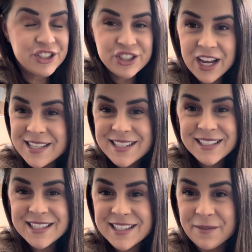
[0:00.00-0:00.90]

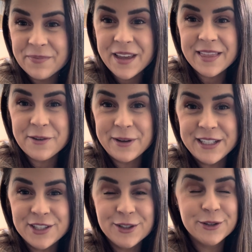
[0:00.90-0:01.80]
Just something that we
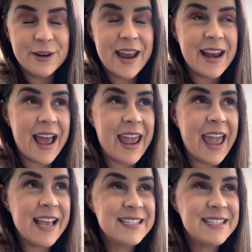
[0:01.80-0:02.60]
do, and I